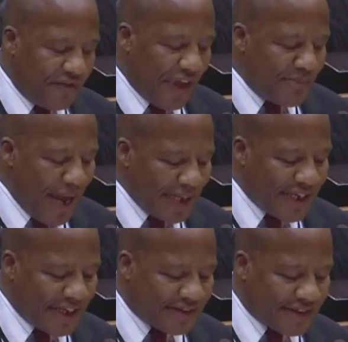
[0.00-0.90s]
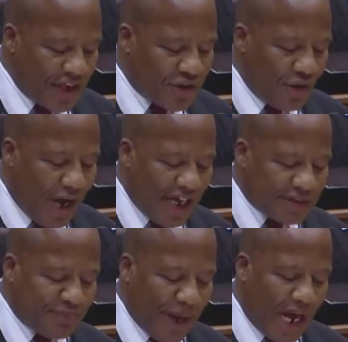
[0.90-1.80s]
The message sent to
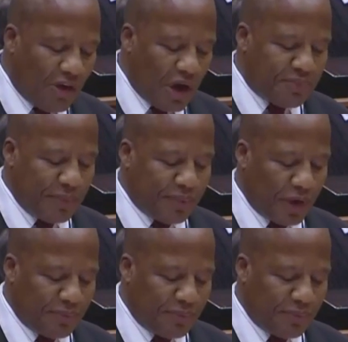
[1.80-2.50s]
us by our people